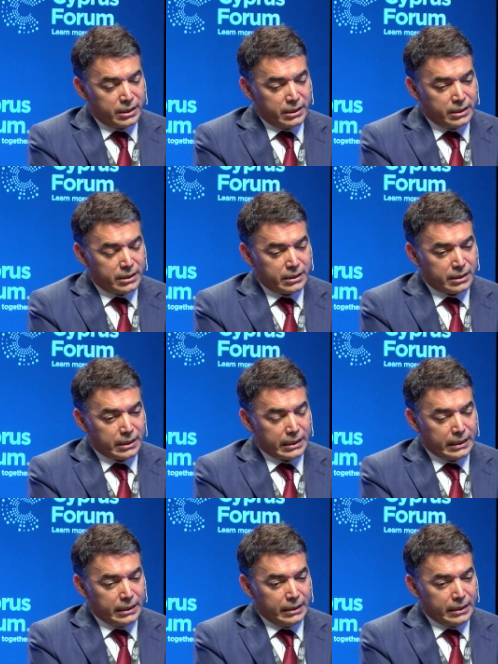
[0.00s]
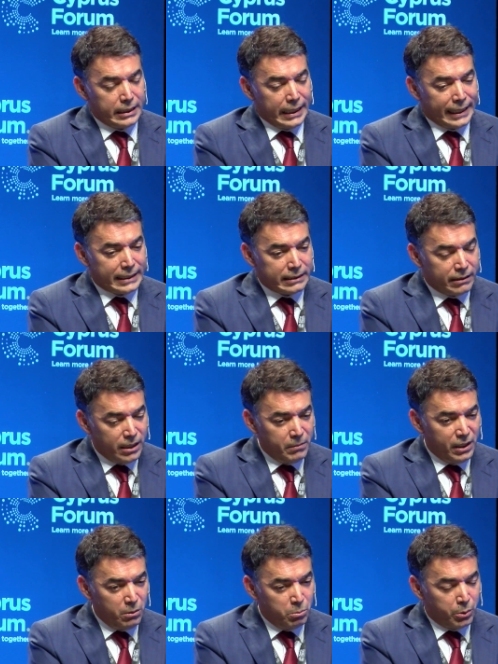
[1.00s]
is
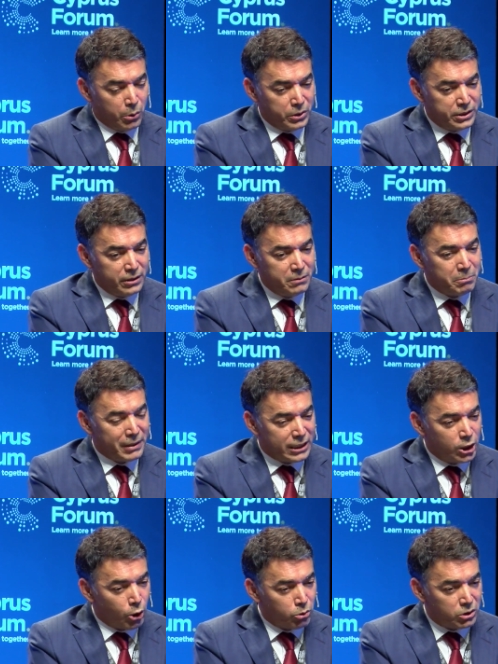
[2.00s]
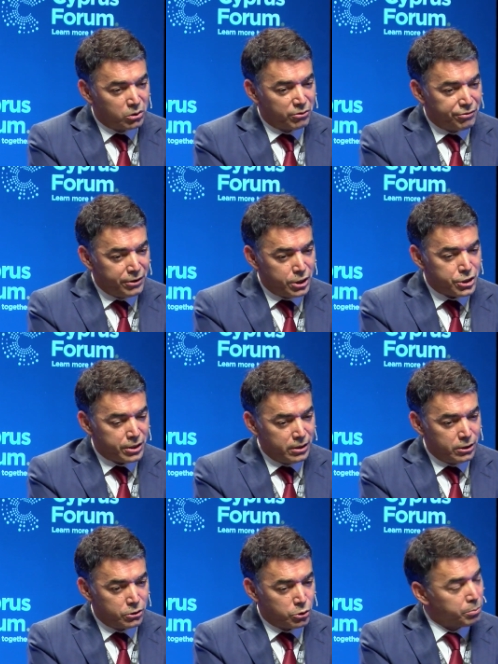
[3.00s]
extremely important, but not
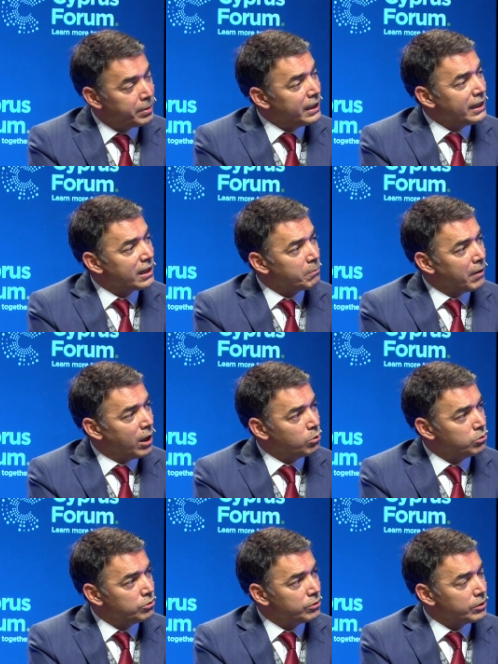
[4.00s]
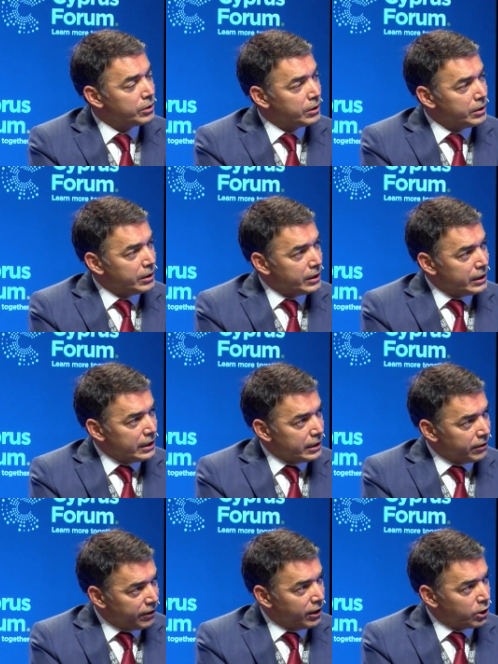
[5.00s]
sufficient to bring about
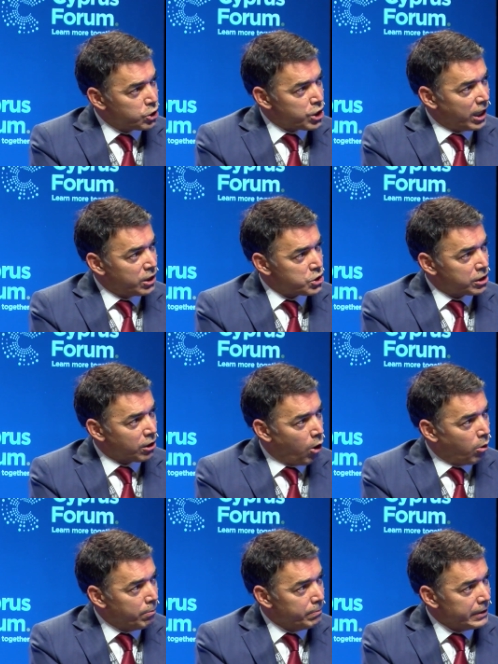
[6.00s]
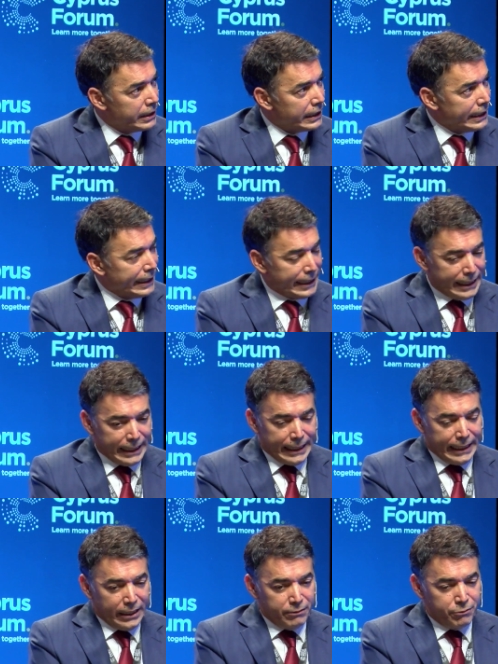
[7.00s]
real change at home.
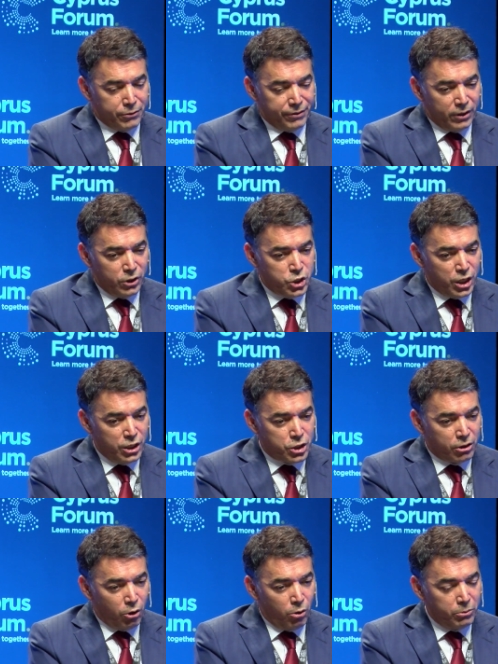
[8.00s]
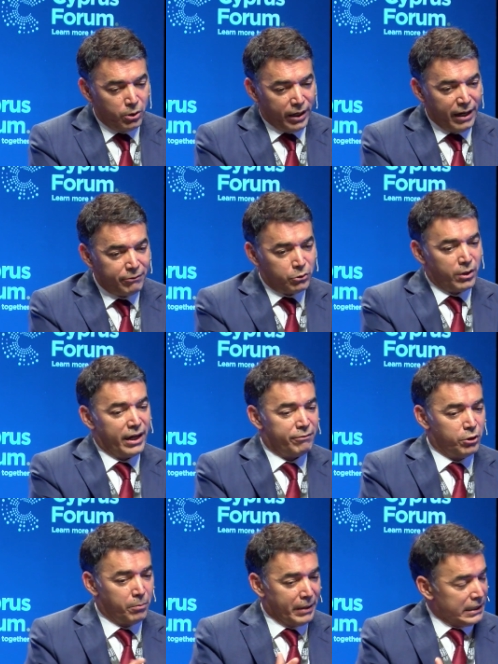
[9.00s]
For real change at home, you have to have
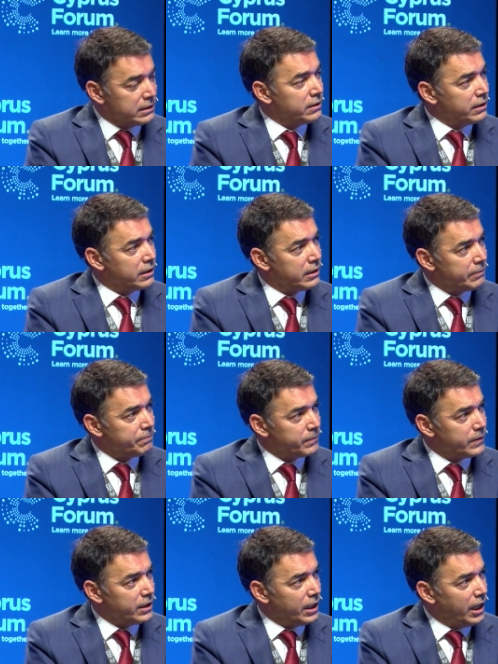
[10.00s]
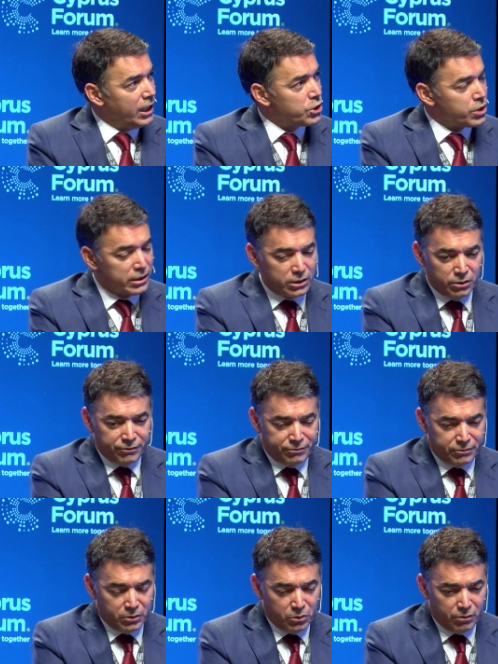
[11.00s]
domestic agents
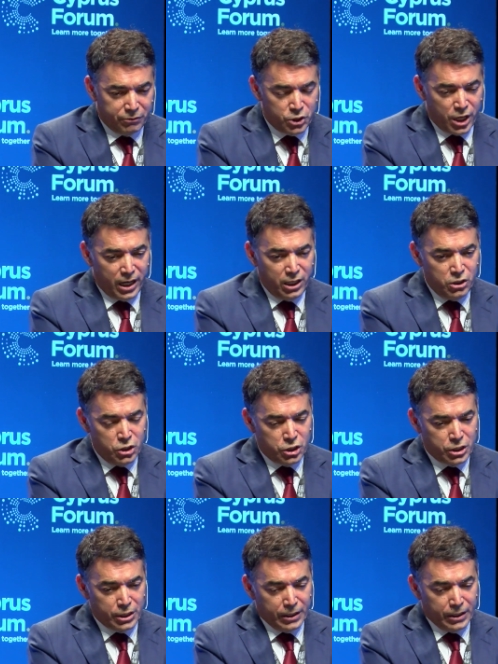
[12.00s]
of change,